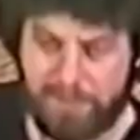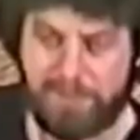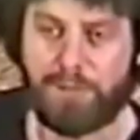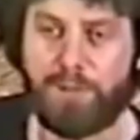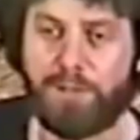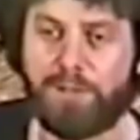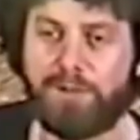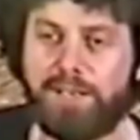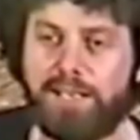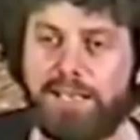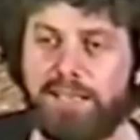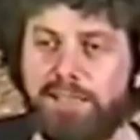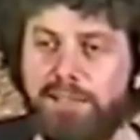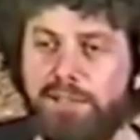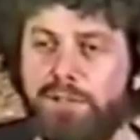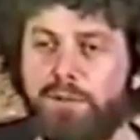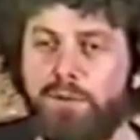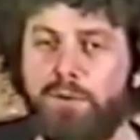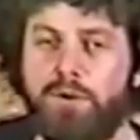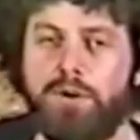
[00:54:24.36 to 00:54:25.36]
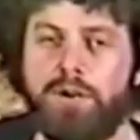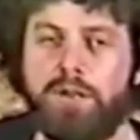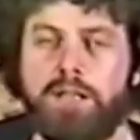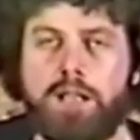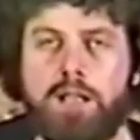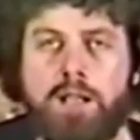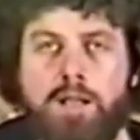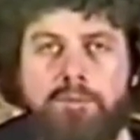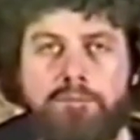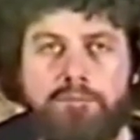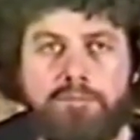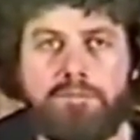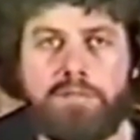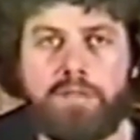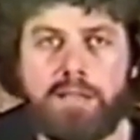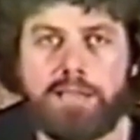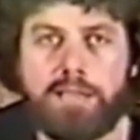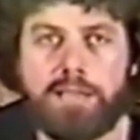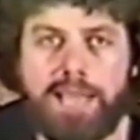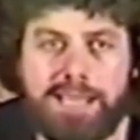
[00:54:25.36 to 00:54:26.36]
but the older I get in the Lord,
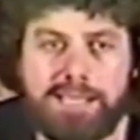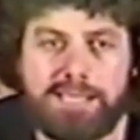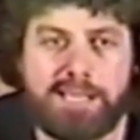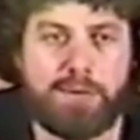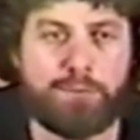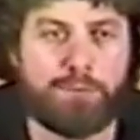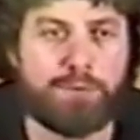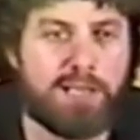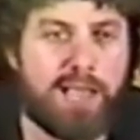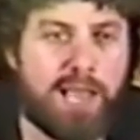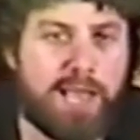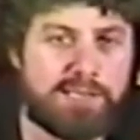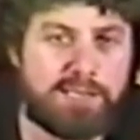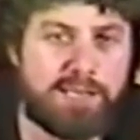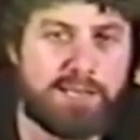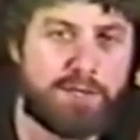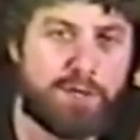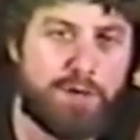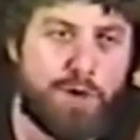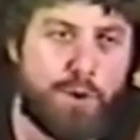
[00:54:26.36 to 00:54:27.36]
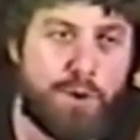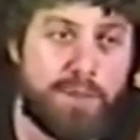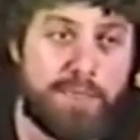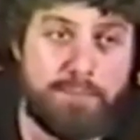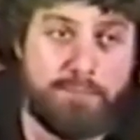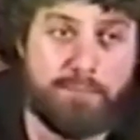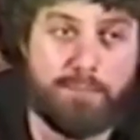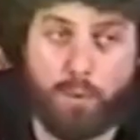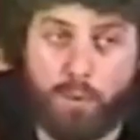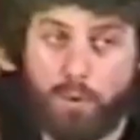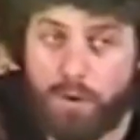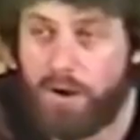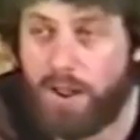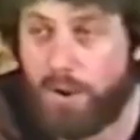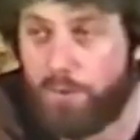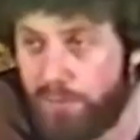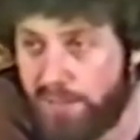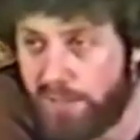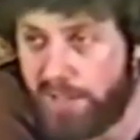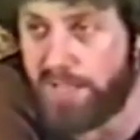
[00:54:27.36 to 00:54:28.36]
the less I realize I know and the more
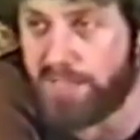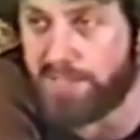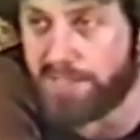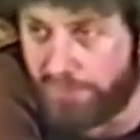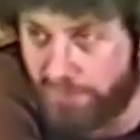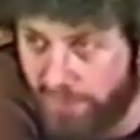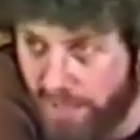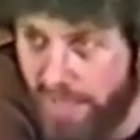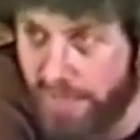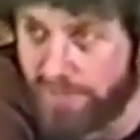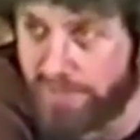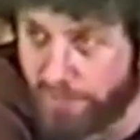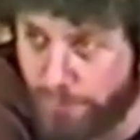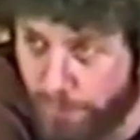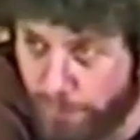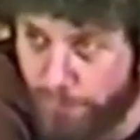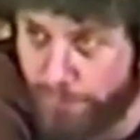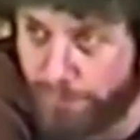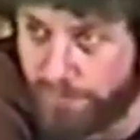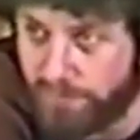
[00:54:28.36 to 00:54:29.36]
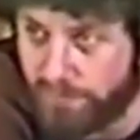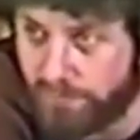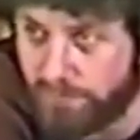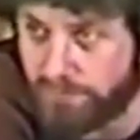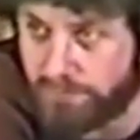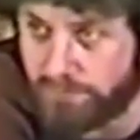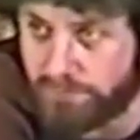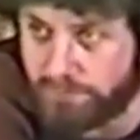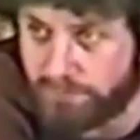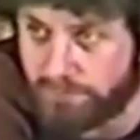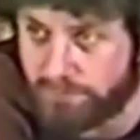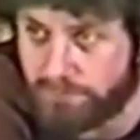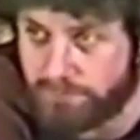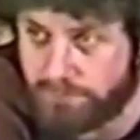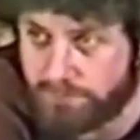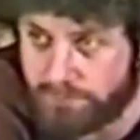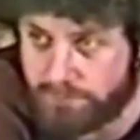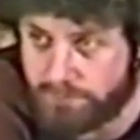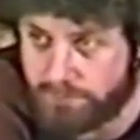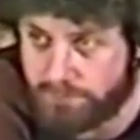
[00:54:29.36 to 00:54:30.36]
I realize I've got to learn.
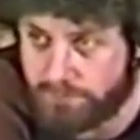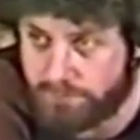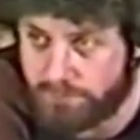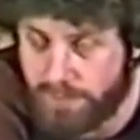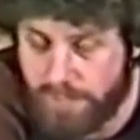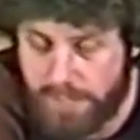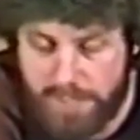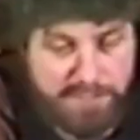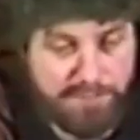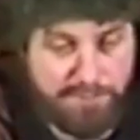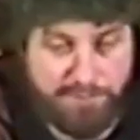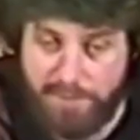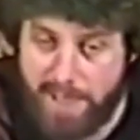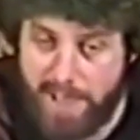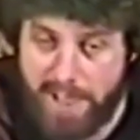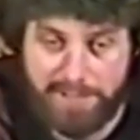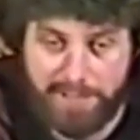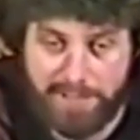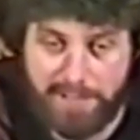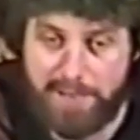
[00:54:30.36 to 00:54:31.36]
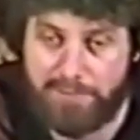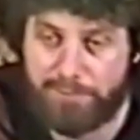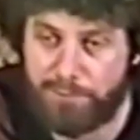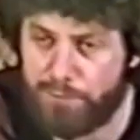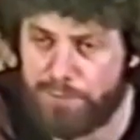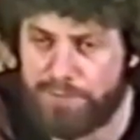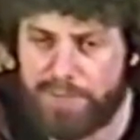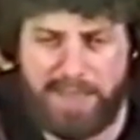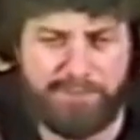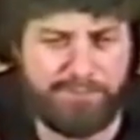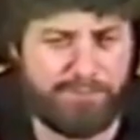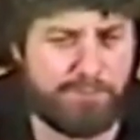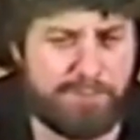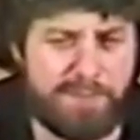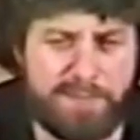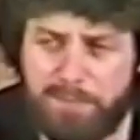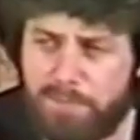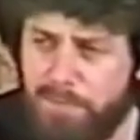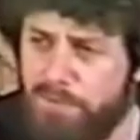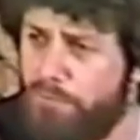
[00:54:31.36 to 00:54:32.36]
And that's a fact. And I've heard that
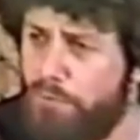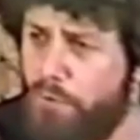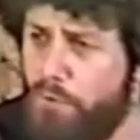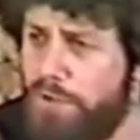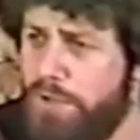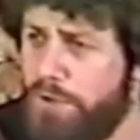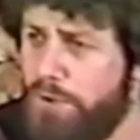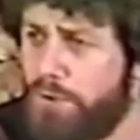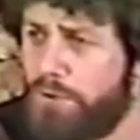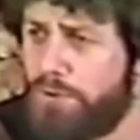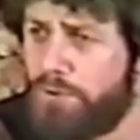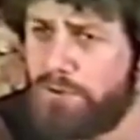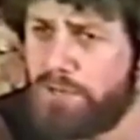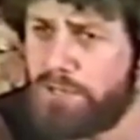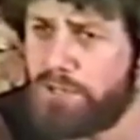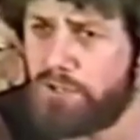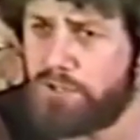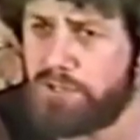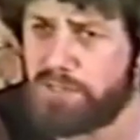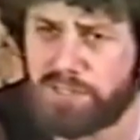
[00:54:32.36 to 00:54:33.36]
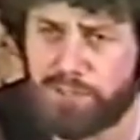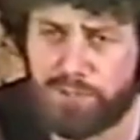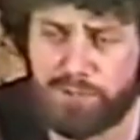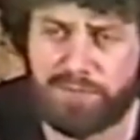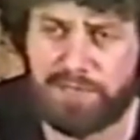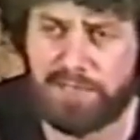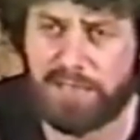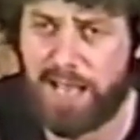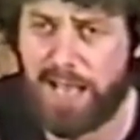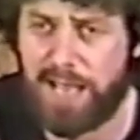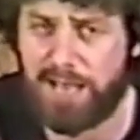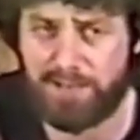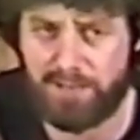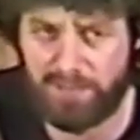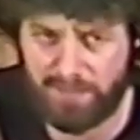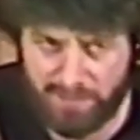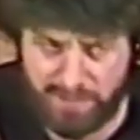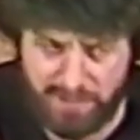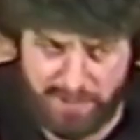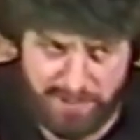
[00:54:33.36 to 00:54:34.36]
from people who've been forty-year-old Christians serving God.